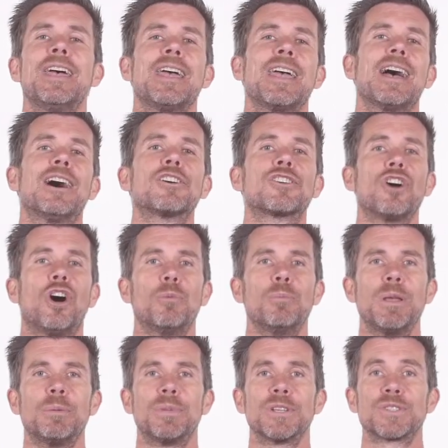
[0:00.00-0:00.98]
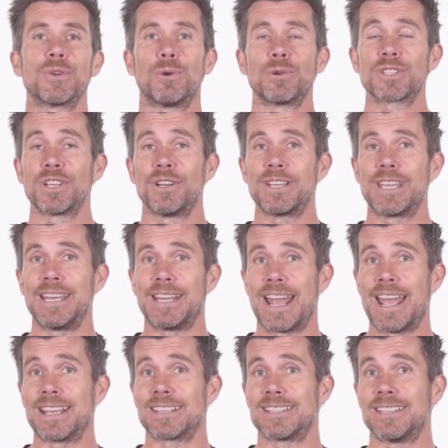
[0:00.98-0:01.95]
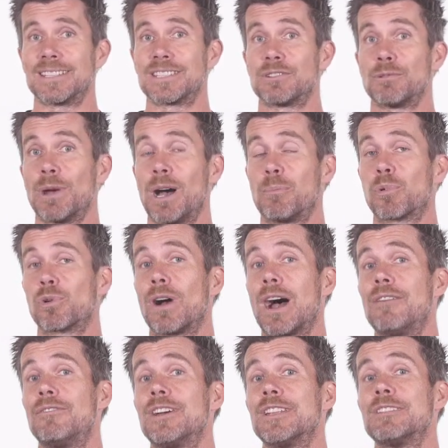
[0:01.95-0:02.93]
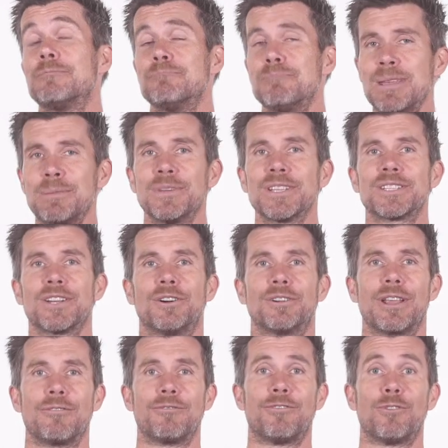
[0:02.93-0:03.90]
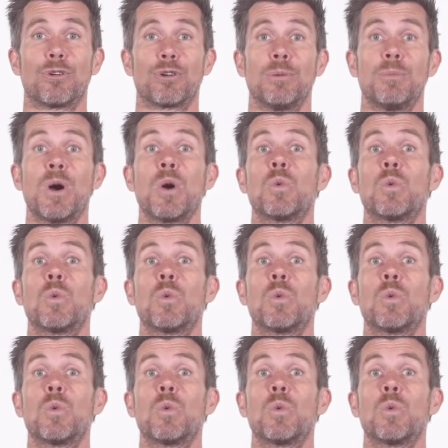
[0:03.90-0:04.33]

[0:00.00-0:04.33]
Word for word: Our gold members also get access to our private members-only forum,